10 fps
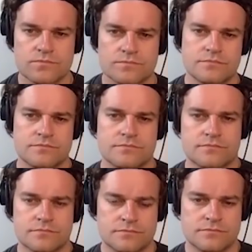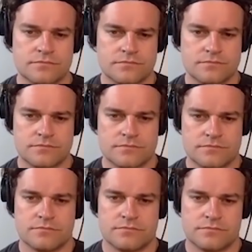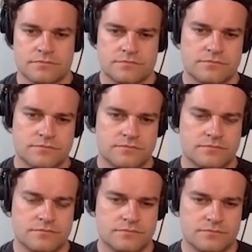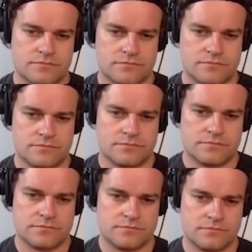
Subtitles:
No words are spoken by the person on screen.